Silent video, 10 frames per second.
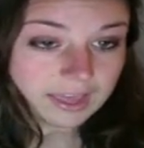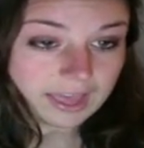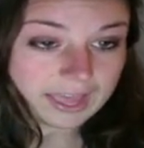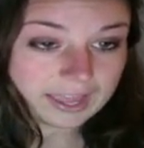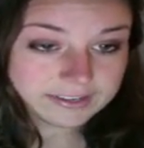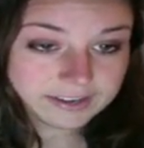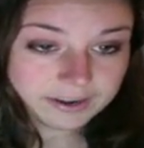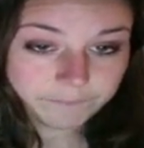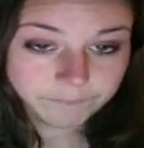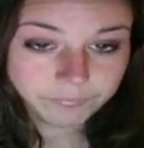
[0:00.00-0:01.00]
And
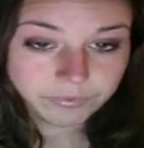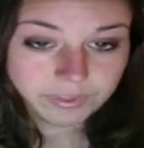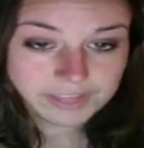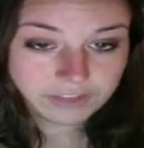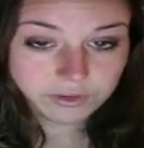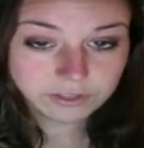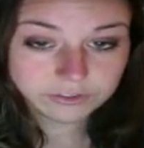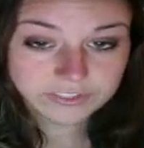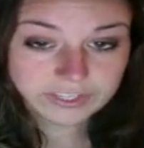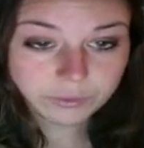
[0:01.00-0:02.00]
um, that's what it
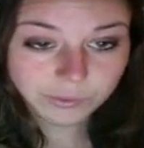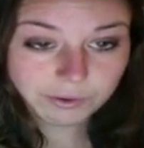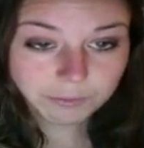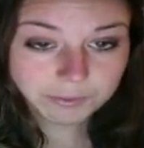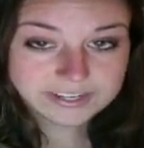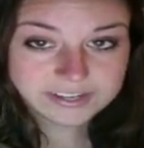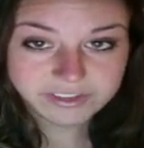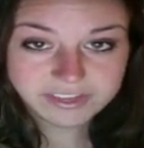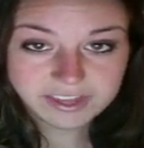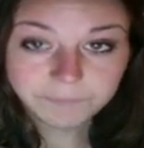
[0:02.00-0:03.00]
looks like when we replace
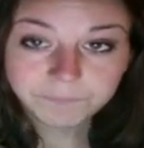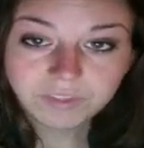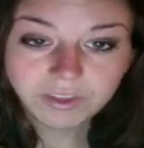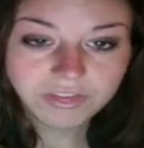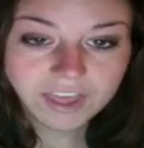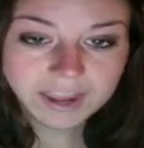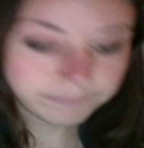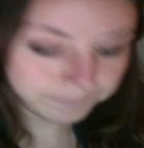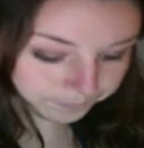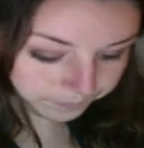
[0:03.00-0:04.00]
everything.
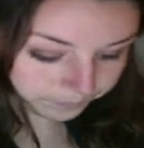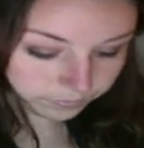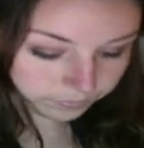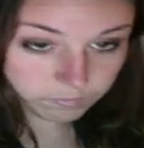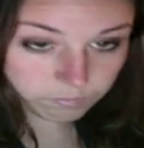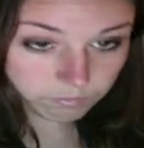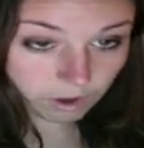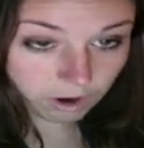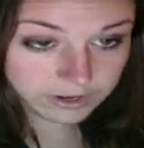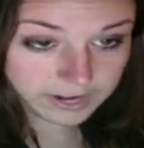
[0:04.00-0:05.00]
Then
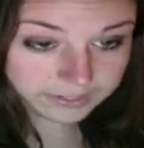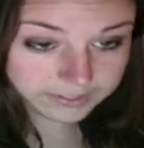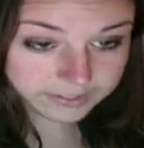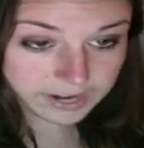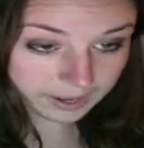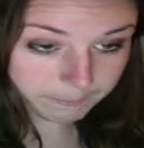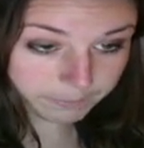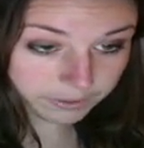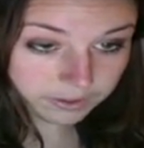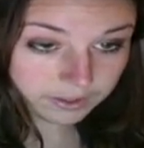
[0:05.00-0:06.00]
our next step,
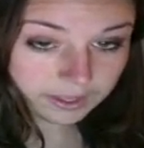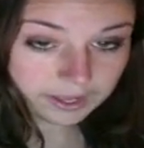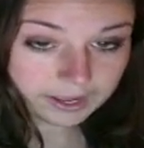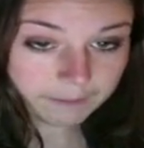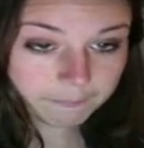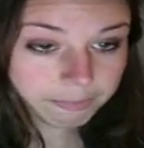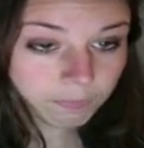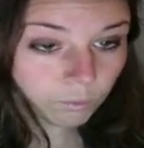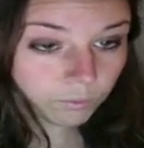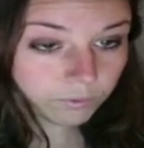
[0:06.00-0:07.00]
um,
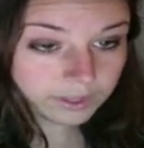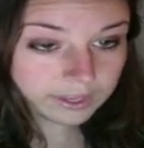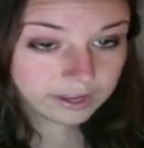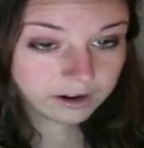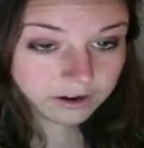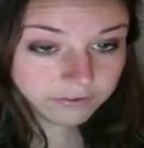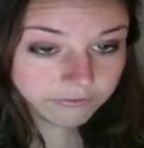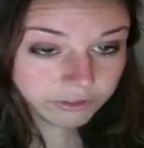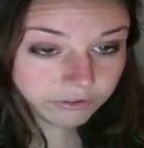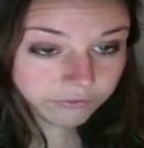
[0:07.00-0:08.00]
here for
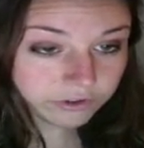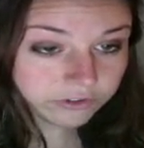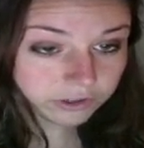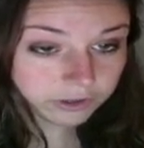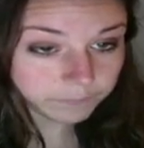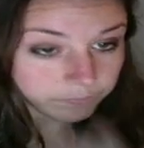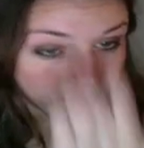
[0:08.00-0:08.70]
this first term,